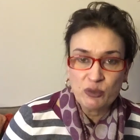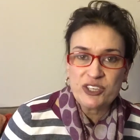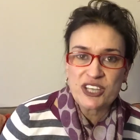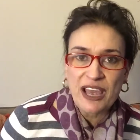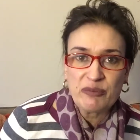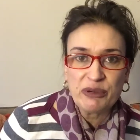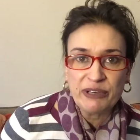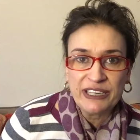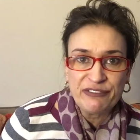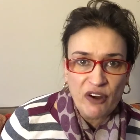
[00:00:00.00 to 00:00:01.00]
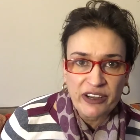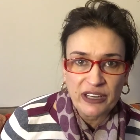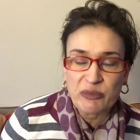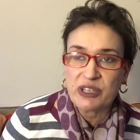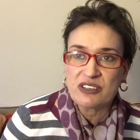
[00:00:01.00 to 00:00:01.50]
which can be really
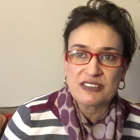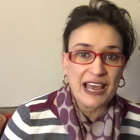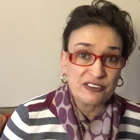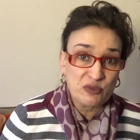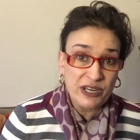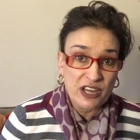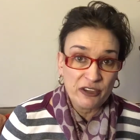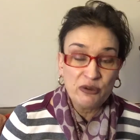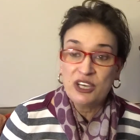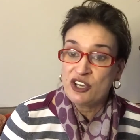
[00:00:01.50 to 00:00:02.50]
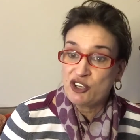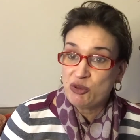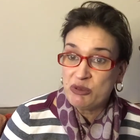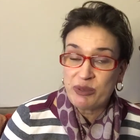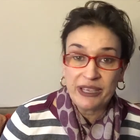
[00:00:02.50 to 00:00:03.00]
frightening because, as we know,
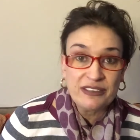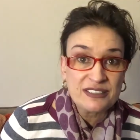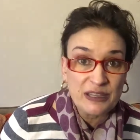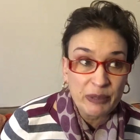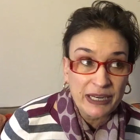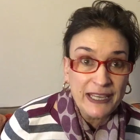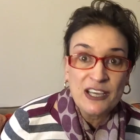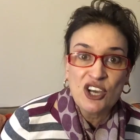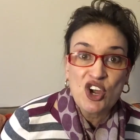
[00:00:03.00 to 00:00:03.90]
human beings typically